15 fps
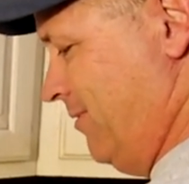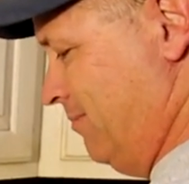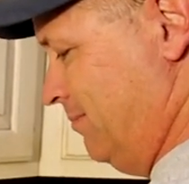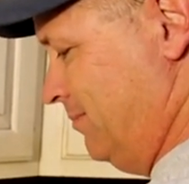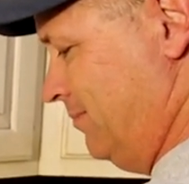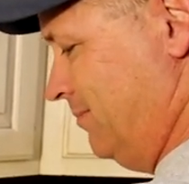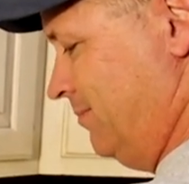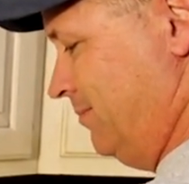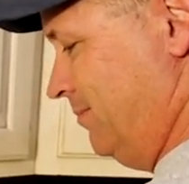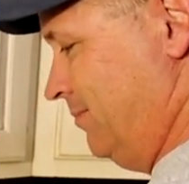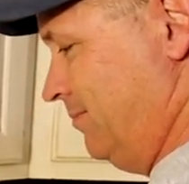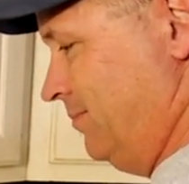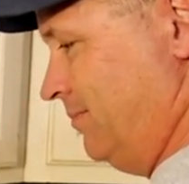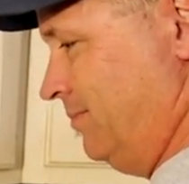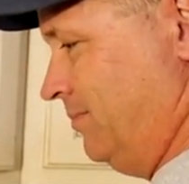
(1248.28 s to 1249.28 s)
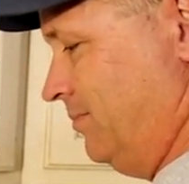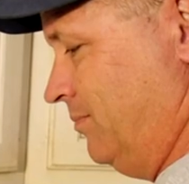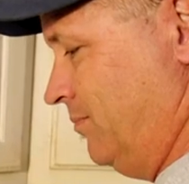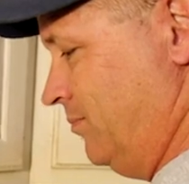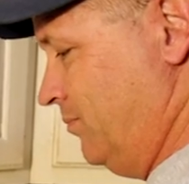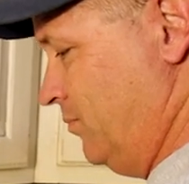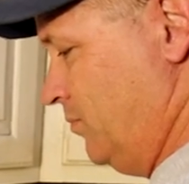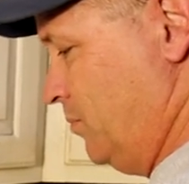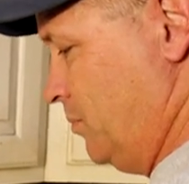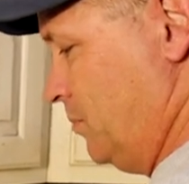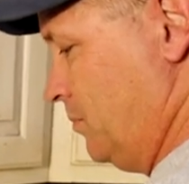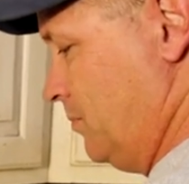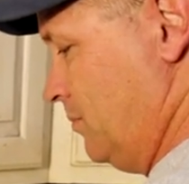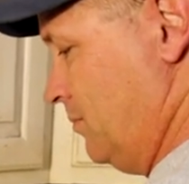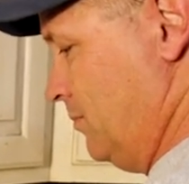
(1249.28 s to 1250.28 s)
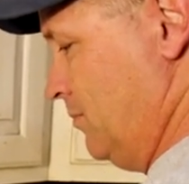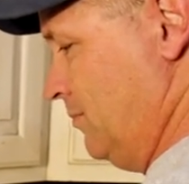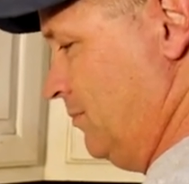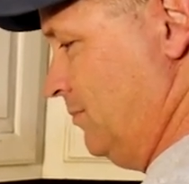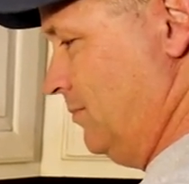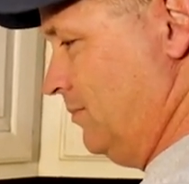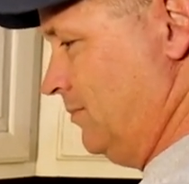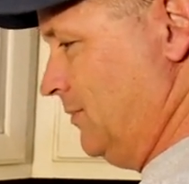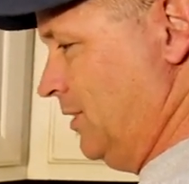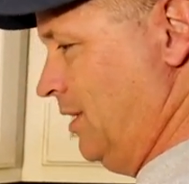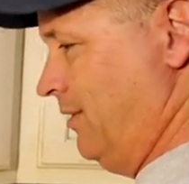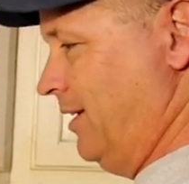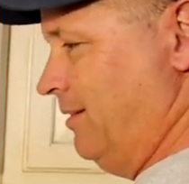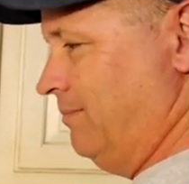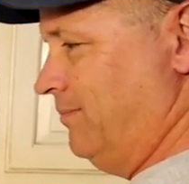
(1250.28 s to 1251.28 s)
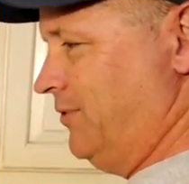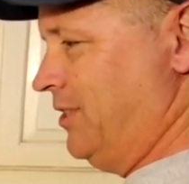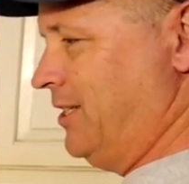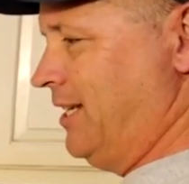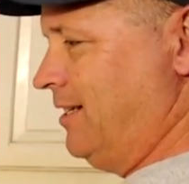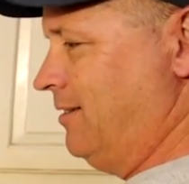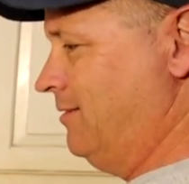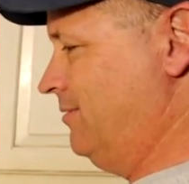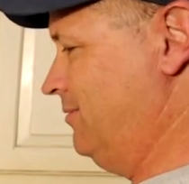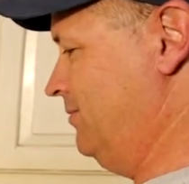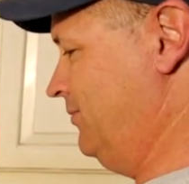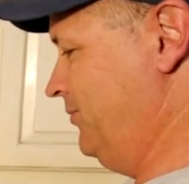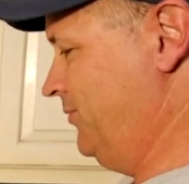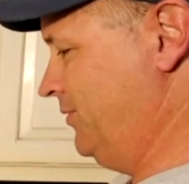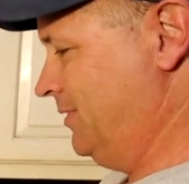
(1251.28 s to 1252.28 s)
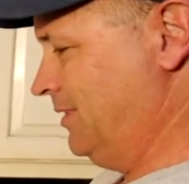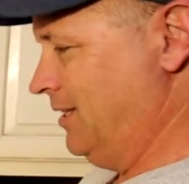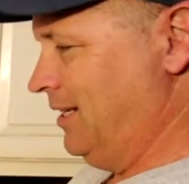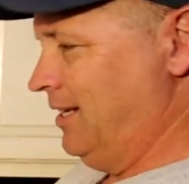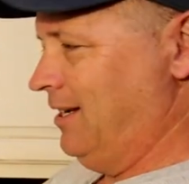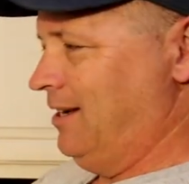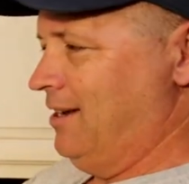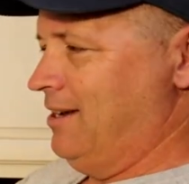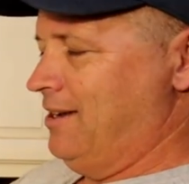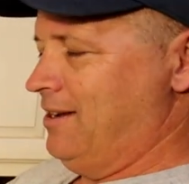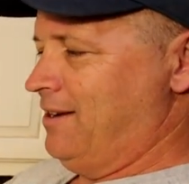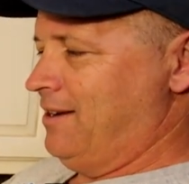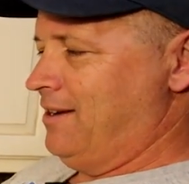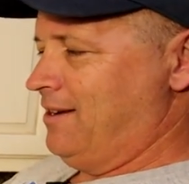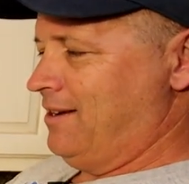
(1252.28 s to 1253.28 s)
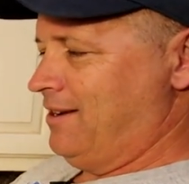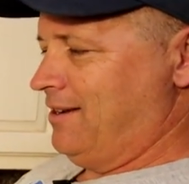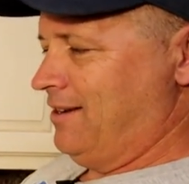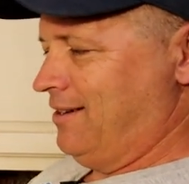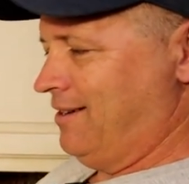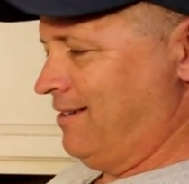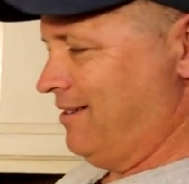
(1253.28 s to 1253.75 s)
better for the demonstration. Bigger All claws. Right. Is it? I'm not looking in there, but.